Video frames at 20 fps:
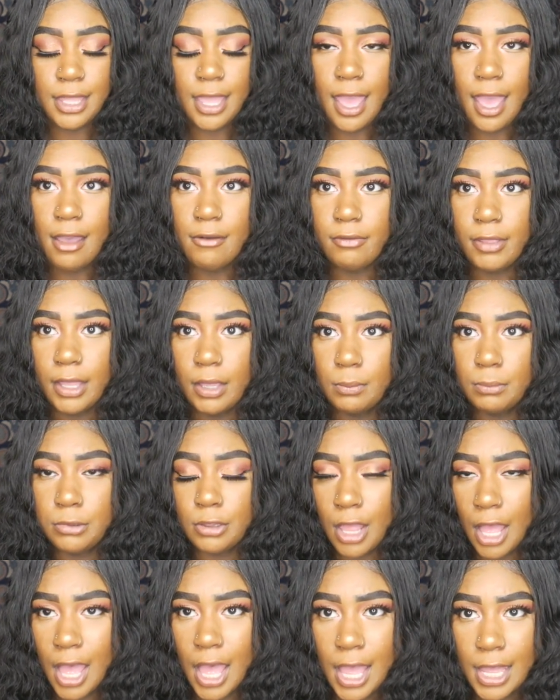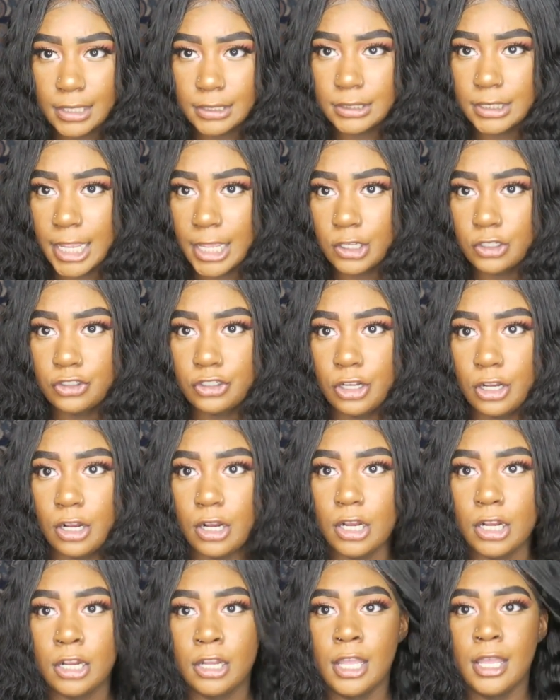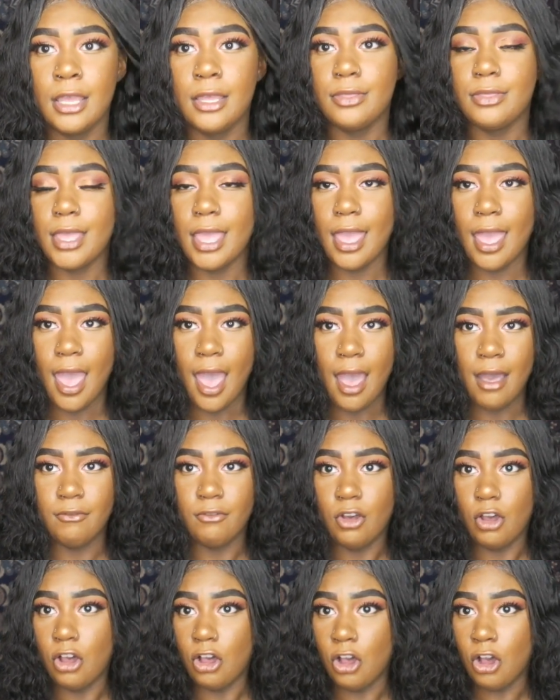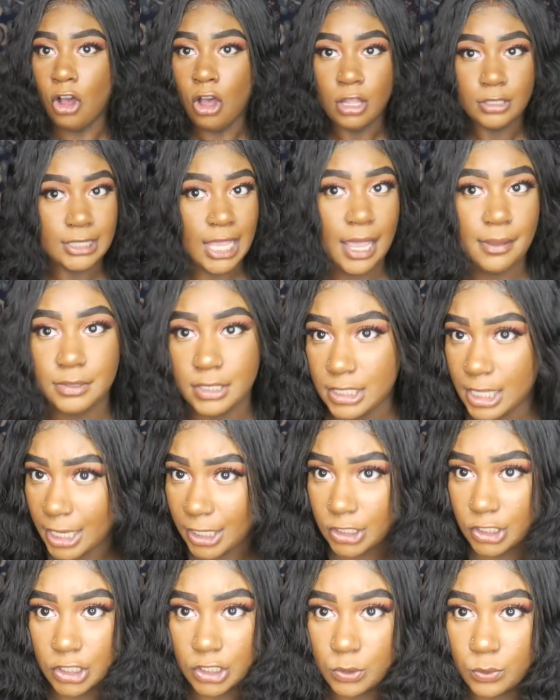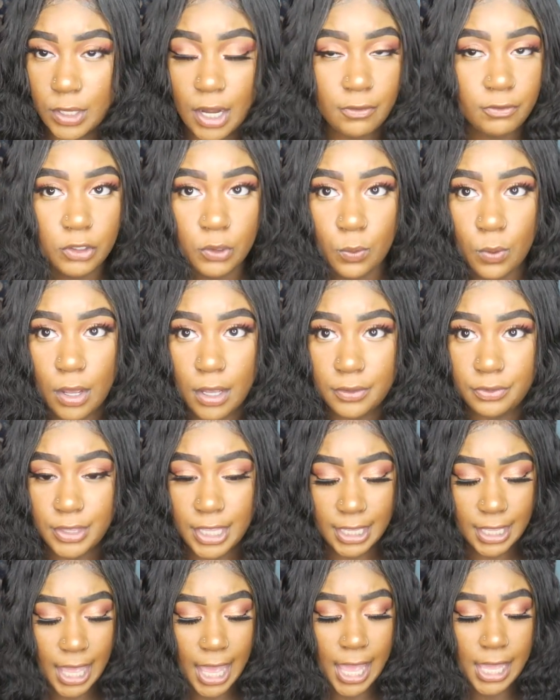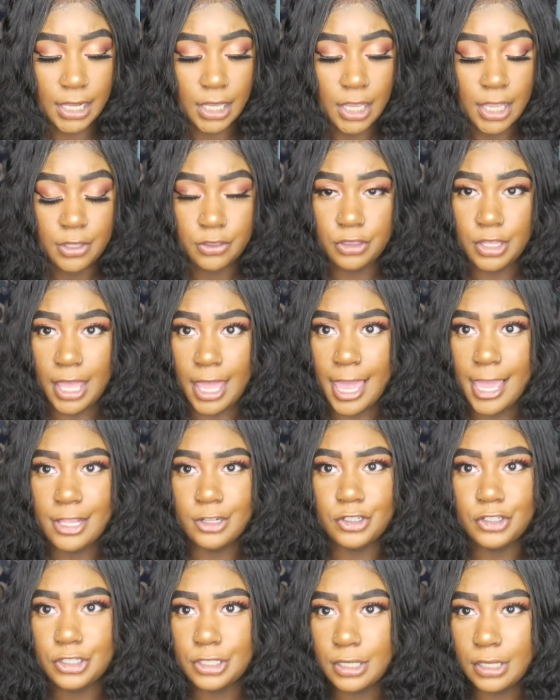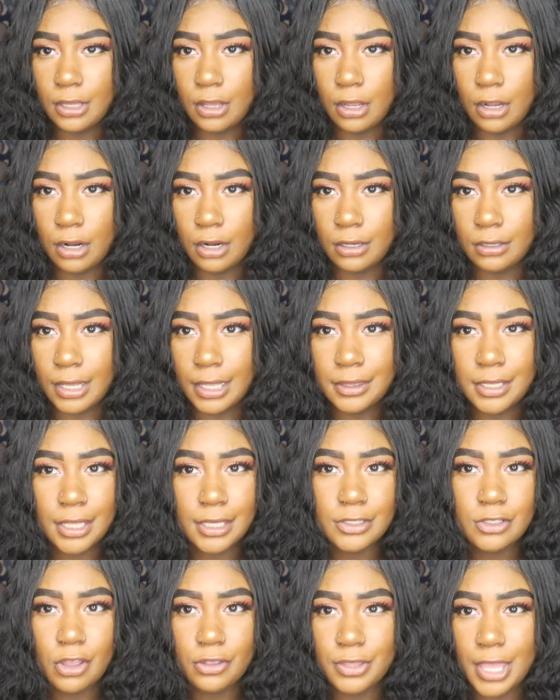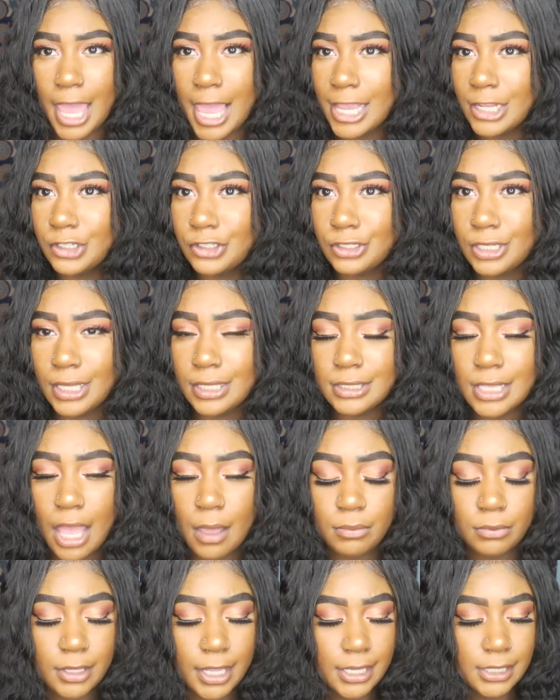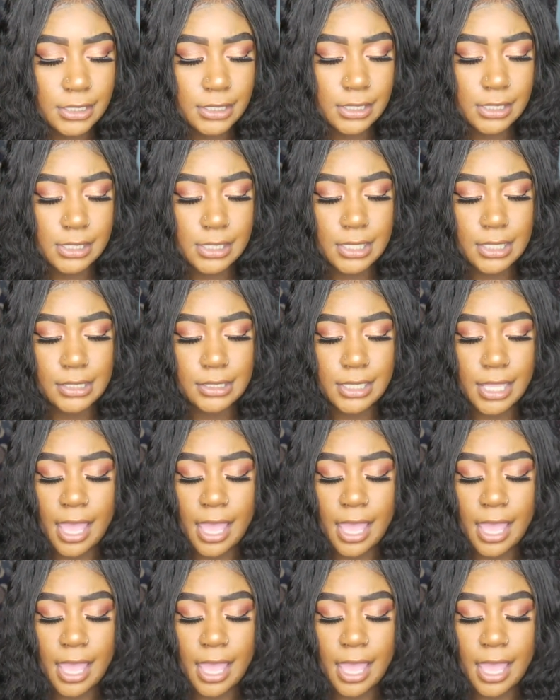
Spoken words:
They have, like, blonde texture. They have all types of textures, whatever you want. They got the HD, or I think it's called the HD type laces.